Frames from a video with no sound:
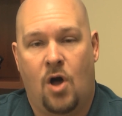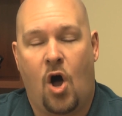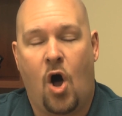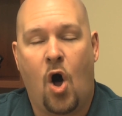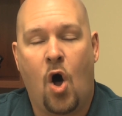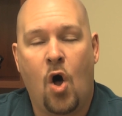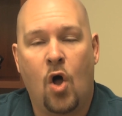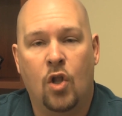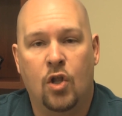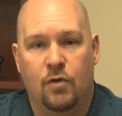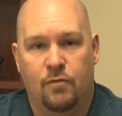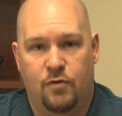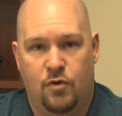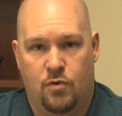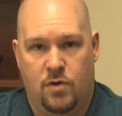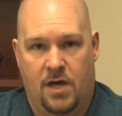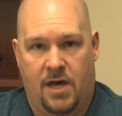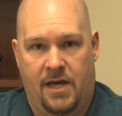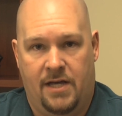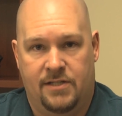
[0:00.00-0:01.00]
all of you
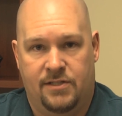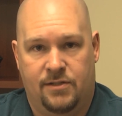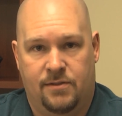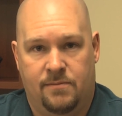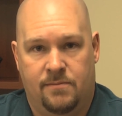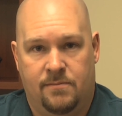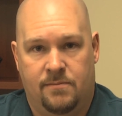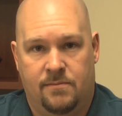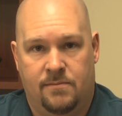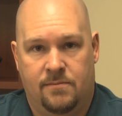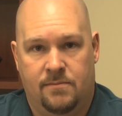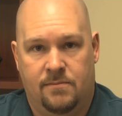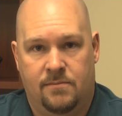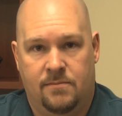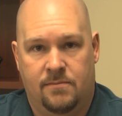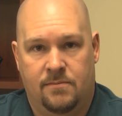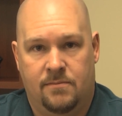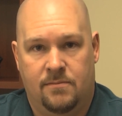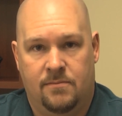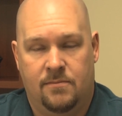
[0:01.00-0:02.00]
guys,
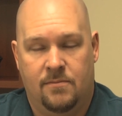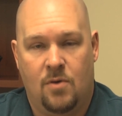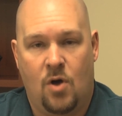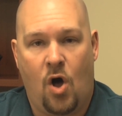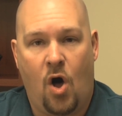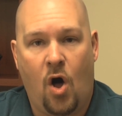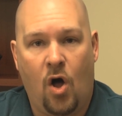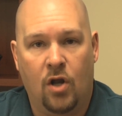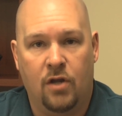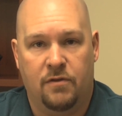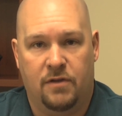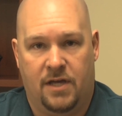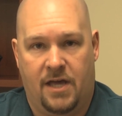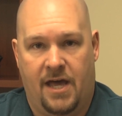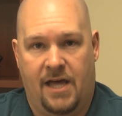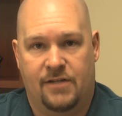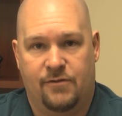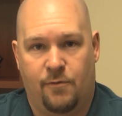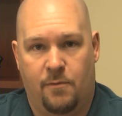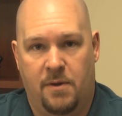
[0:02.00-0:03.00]
all of the
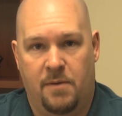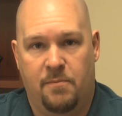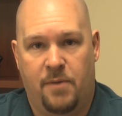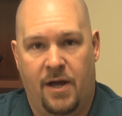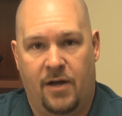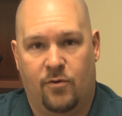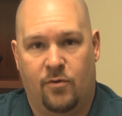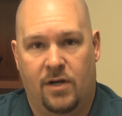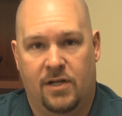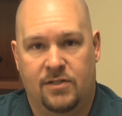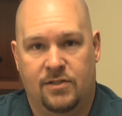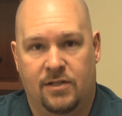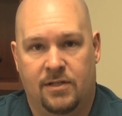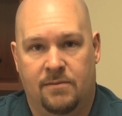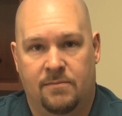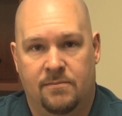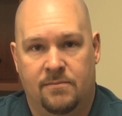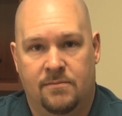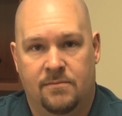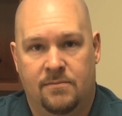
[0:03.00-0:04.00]
guys from Impact Wrestling,
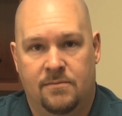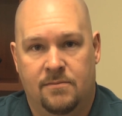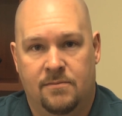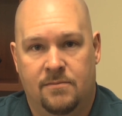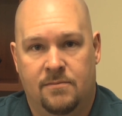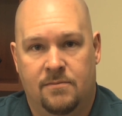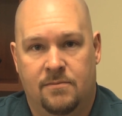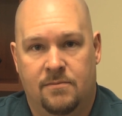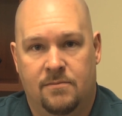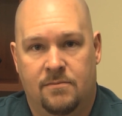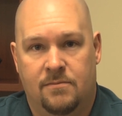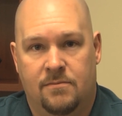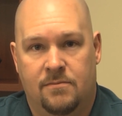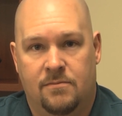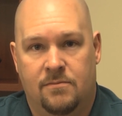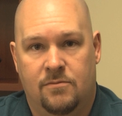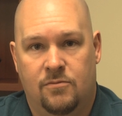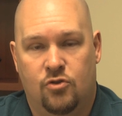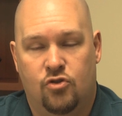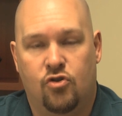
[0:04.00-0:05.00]

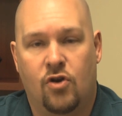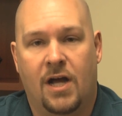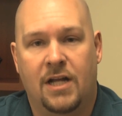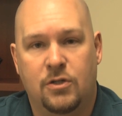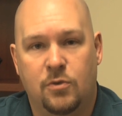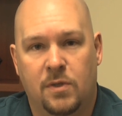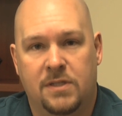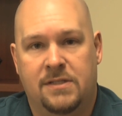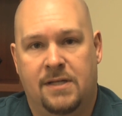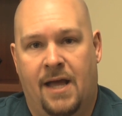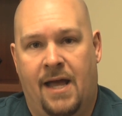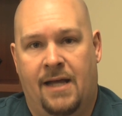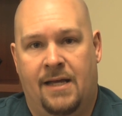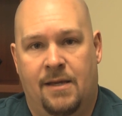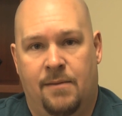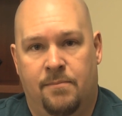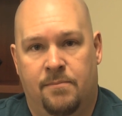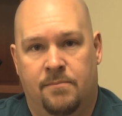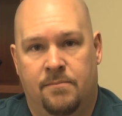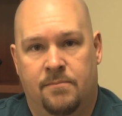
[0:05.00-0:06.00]
tried to attack
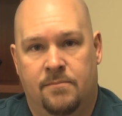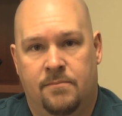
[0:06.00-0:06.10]
him.